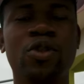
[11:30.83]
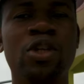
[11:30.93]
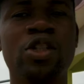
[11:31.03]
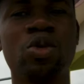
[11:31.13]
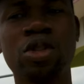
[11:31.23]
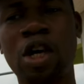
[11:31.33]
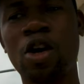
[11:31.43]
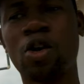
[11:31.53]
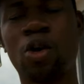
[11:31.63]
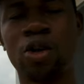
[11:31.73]
So the
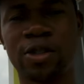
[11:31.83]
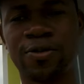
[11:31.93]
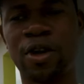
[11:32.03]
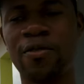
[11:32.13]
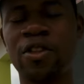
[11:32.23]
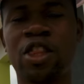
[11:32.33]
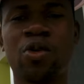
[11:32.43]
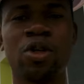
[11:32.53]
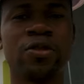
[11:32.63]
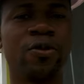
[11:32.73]
total cost for everything
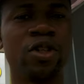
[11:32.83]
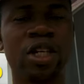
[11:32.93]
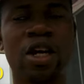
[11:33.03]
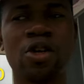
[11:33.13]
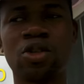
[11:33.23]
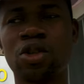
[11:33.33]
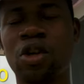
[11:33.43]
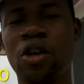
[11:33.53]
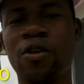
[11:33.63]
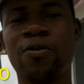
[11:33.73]
was
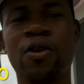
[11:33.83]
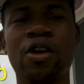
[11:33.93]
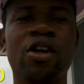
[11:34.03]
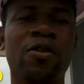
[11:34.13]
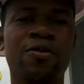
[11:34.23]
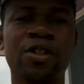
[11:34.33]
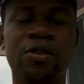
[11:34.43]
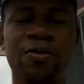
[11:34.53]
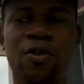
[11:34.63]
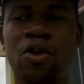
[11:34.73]

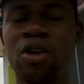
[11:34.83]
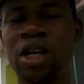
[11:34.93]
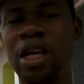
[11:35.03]
4,444